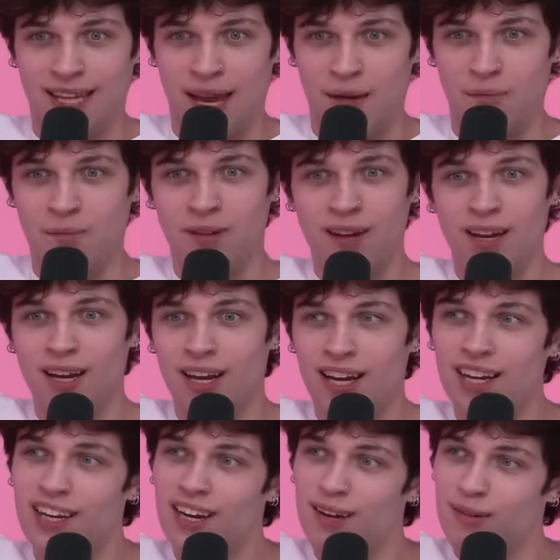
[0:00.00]
game. I
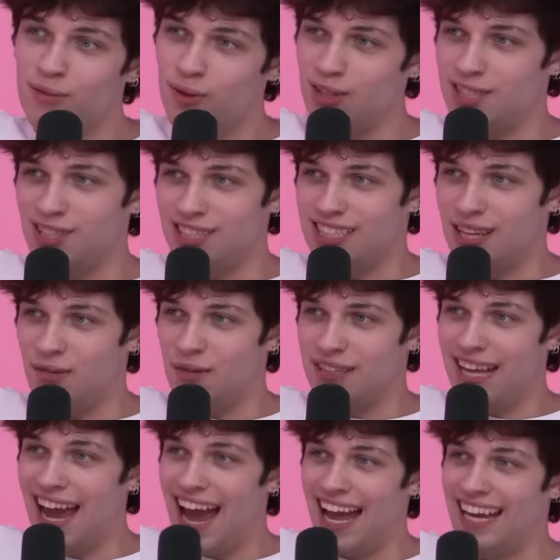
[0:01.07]
want you a Celtics game with
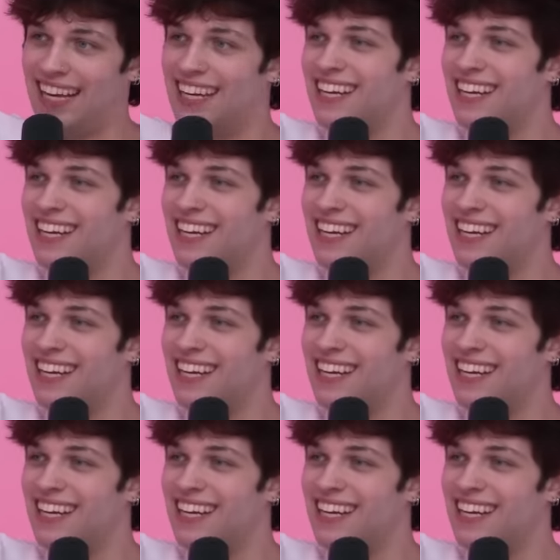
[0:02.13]
Dad.